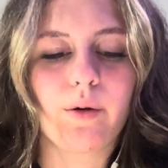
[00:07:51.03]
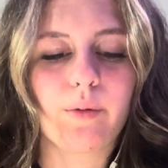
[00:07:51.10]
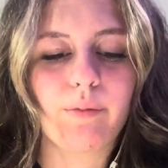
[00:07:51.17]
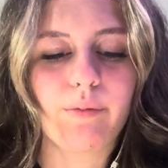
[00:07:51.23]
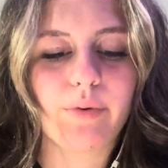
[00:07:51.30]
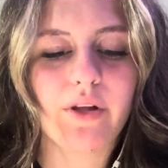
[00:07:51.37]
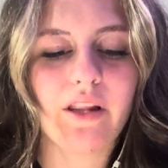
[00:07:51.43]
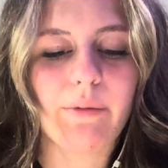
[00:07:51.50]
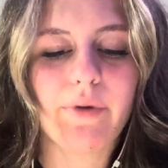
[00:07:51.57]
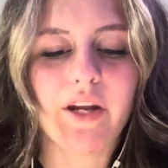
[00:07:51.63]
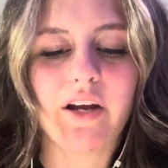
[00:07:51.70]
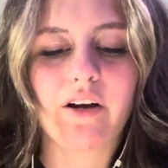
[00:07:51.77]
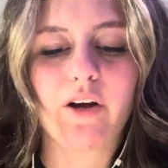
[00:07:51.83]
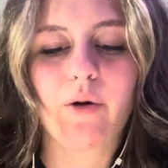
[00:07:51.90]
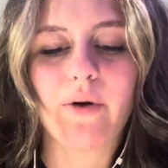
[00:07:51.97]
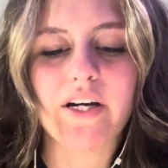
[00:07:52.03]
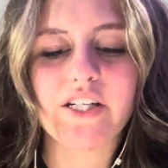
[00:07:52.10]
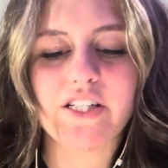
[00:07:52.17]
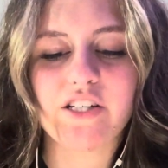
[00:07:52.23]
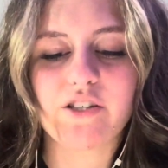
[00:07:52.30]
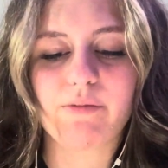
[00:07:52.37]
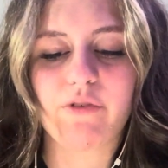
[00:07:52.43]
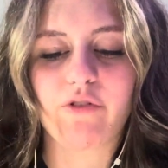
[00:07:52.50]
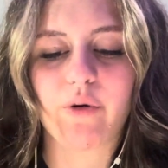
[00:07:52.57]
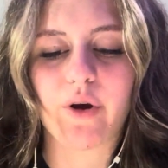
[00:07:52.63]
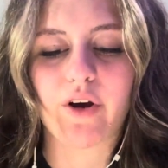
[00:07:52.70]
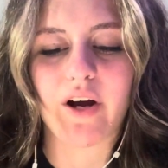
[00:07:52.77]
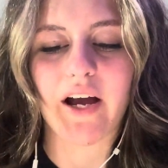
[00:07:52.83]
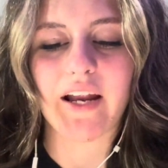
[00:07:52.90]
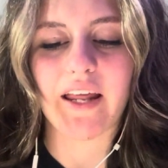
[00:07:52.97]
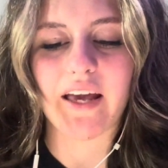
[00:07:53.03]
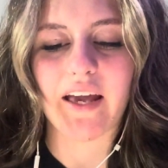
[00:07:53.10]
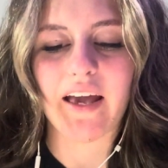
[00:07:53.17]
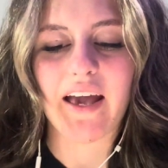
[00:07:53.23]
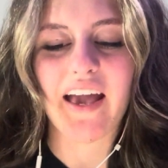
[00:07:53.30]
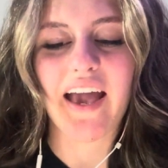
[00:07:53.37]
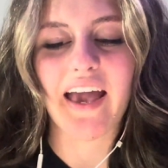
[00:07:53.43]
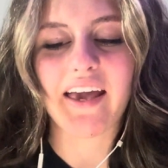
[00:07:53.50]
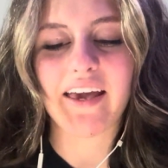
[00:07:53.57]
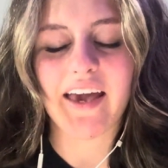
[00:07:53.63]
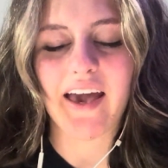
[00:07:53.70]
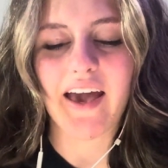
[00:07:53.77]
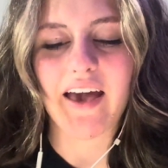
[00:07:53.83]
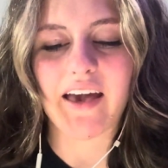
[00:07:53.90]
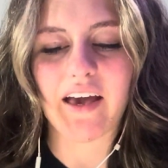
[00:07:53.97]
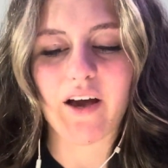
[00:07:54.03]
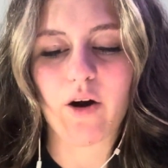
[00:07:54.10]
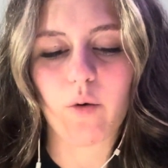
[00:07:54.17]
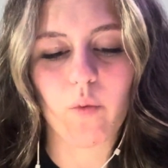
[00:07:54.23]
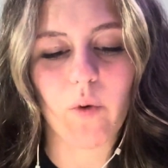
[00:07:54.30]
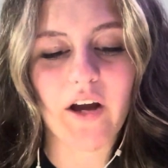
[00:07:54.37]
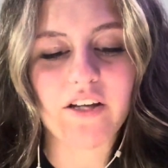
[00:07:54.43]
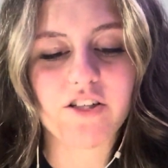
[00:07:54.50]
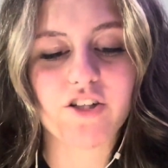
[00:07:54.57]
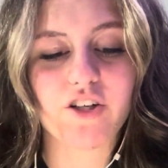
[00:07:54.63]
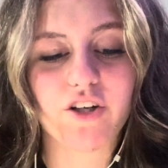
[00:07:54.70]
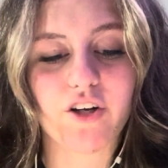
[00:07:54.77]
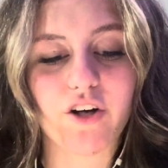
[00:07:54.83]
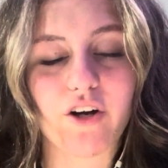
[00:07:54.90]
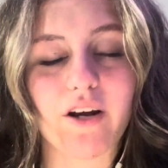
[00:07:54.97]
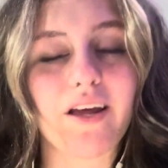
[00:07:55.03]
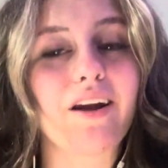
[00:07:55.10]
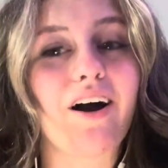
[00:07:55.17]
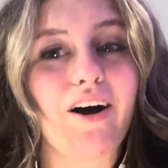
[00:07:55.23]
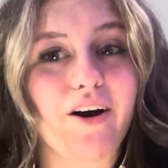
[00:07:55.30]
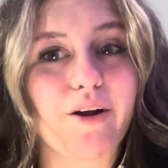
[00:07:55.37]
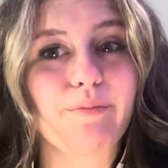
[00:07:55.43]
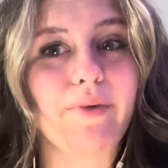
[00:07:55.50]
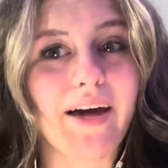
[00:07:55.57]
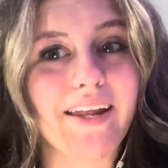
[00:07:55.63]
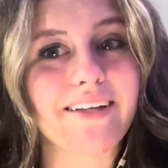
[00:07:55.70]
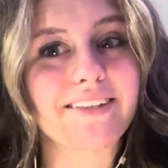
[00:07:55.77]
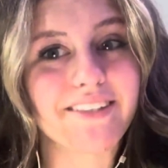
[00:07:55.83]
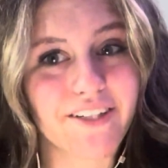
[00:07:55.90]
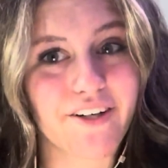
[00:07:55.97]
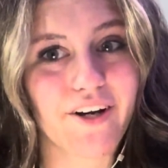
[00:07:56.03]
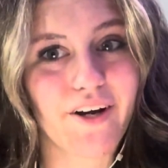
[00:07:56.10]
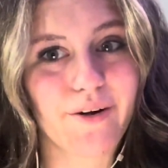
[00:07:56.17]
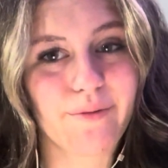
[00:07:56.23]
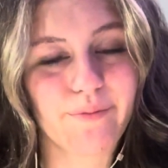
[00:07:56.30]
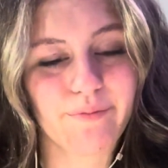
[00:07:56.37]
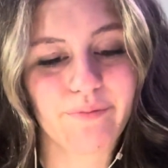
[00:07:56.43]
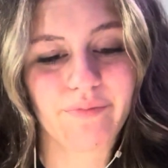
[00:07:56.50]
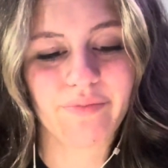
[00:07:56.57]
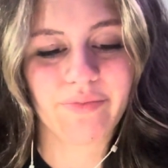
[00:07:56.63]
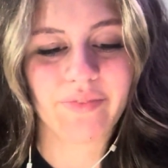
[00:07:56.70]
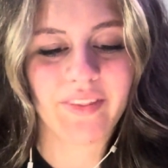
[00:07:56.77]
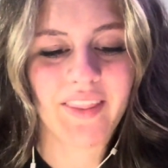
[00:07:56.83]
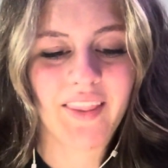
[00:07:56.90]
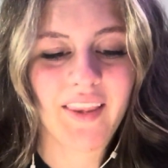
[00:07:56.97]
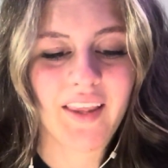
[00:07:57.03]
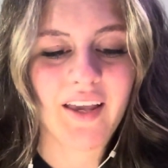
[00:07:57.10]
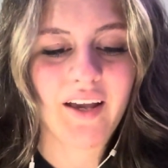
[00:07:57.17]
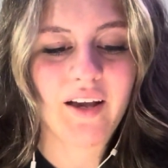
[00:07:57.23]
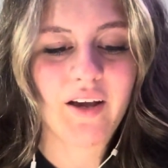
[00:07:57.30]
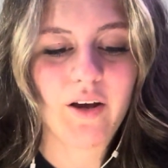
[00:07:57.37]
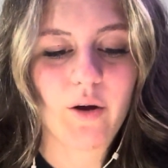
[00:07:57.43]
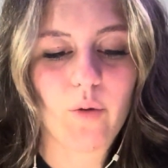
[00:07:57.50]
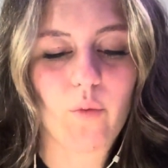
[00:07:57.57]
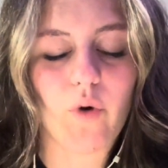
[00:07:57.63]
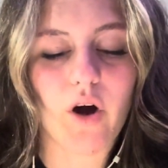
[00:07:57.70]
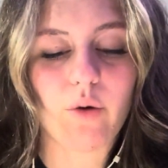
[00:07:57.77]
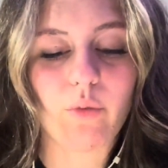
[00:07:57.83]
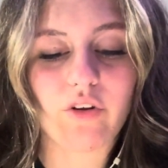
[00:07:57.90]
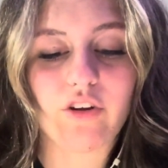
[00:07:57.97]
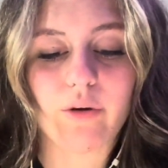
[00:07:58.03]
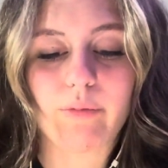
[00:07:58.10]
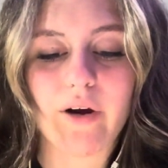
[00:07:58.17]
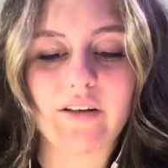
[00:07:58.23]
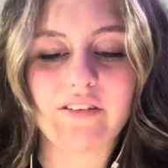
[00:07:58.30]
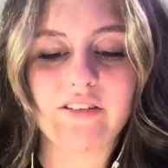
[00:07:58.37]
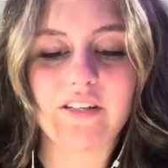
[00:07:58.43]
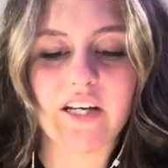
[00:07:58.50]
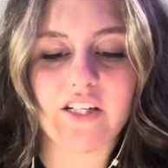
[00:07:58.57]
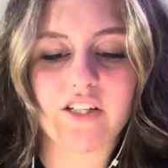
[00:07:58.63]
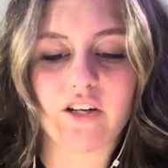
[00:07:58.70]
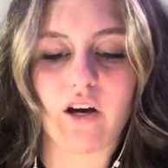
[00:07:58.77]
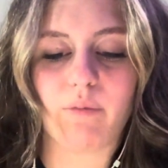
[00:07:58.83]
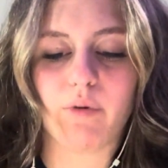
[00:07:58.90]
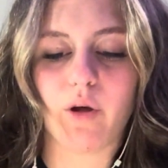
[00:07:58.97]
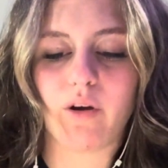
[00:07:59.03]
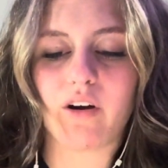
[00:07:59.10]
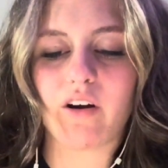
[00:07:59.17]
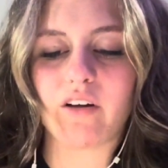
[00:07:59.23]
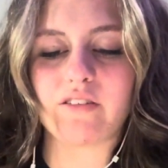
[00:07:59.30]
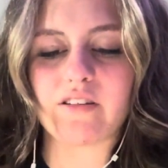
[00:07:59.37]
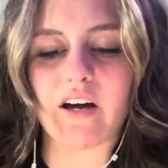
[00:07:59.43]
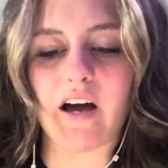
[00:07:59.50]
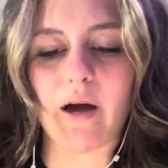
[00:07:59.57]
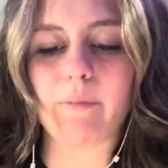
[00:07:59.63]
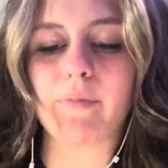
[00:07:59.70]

Preliminary questions before grading, aka ways to earn an automatic 0. 1, was your presentation uploaded on time?